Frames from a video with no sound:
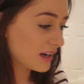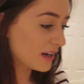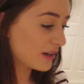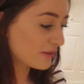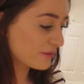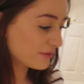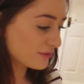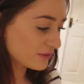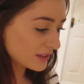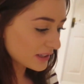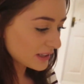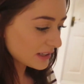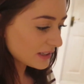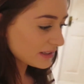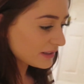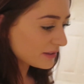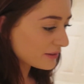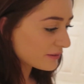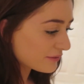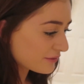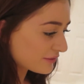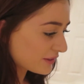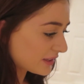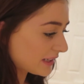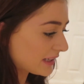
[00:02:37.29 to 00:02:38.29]
I
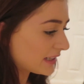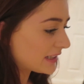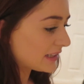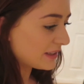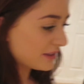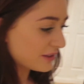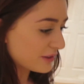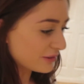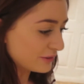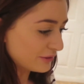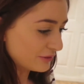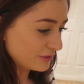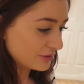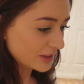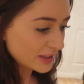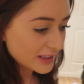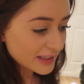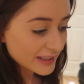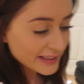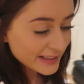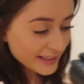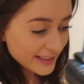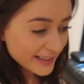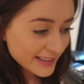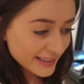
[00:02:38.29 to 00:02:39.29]
really, really,
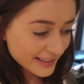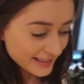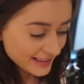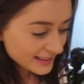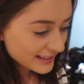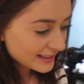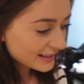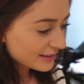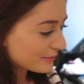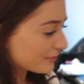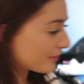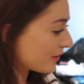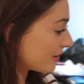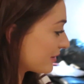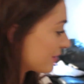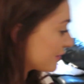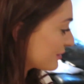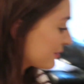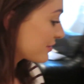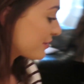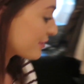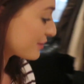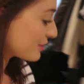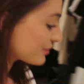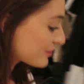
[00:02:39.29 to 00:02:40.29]
really
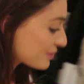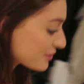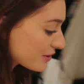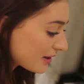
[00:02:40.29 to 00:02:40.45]
want to